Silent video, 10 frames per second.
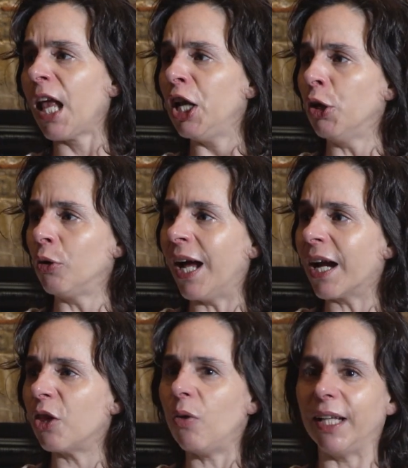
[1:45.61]

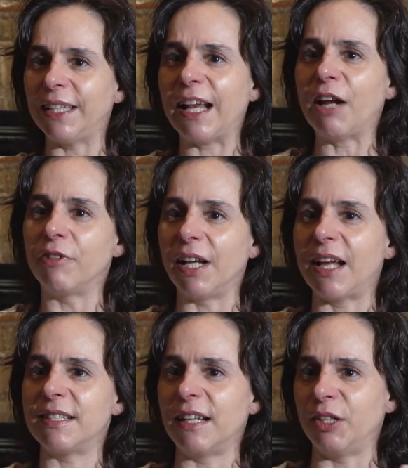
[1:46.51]
Leonardo, and then I
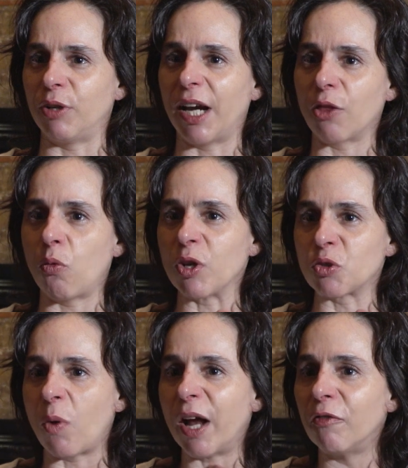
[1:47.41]
realized that Leonardo was
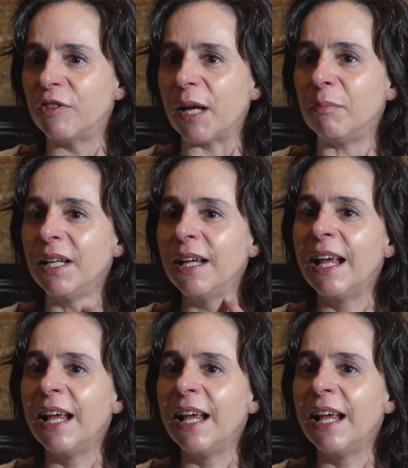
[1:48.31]
one of them,